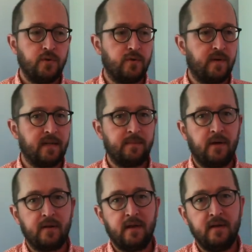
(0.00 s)
So we got the
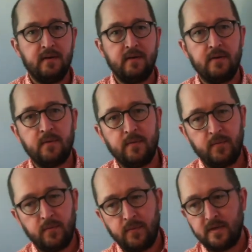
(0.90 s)
melody.
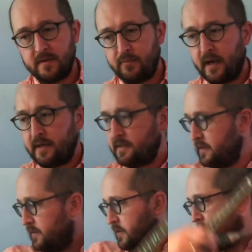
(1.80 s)
We just practiced it.
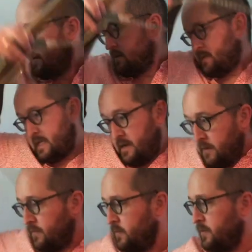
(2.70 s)

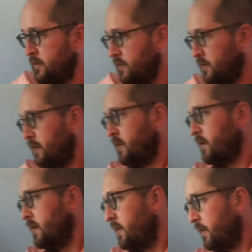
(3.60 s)
Now
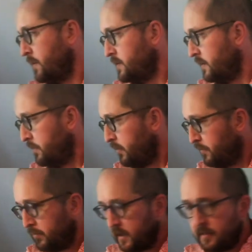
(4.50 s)
I want you to
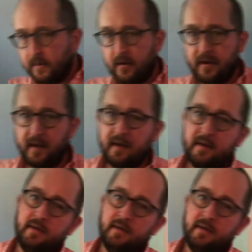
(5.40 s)
play the melody